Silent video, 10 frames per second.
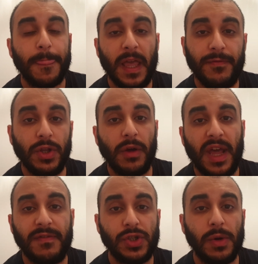If you don't
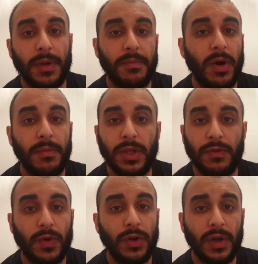have a job at the moment,
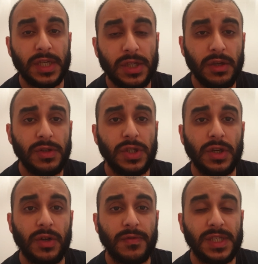you've got no excuse. You
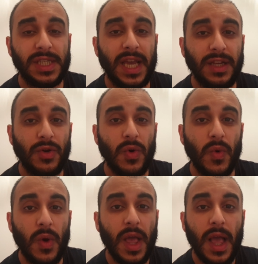can obviously take the call.